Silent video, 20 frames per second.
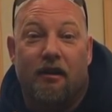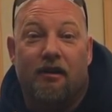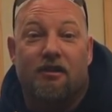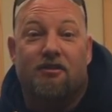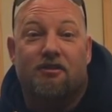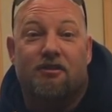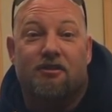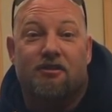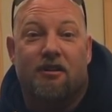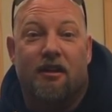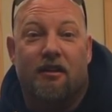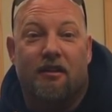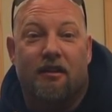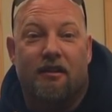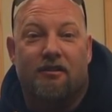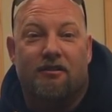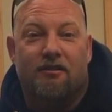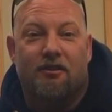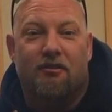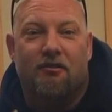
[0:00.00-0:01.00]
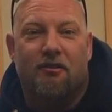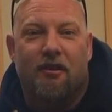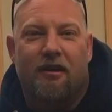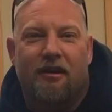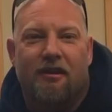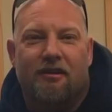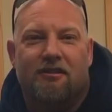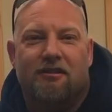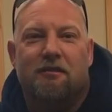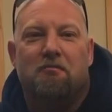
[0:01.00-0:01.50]
Easter Sunday. So
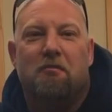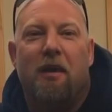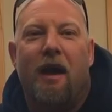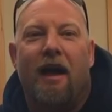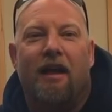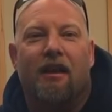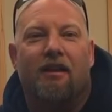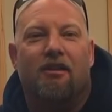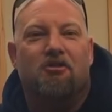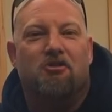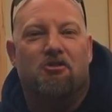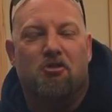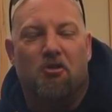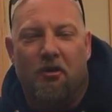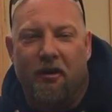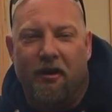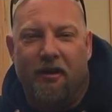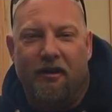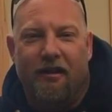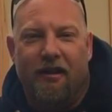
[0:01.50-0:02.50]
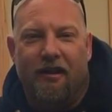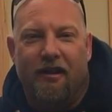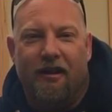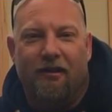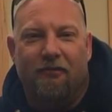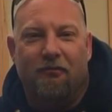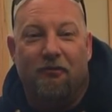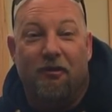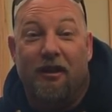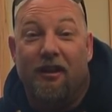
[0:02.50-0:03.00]
sit back and enjoy it,
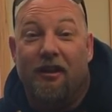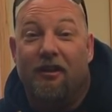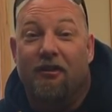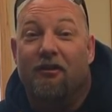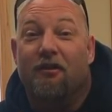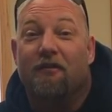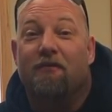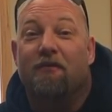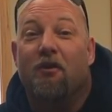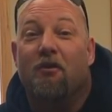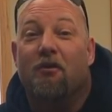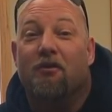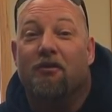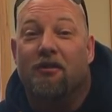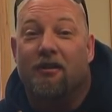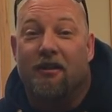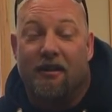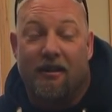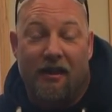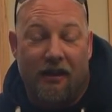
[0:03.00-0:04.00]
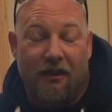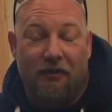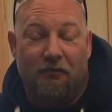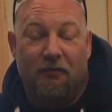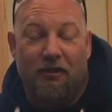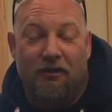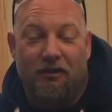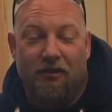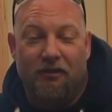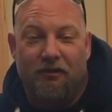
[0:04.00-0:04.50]
and we look forward to connecting
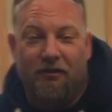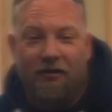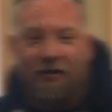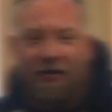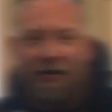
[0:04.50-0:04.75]
with you.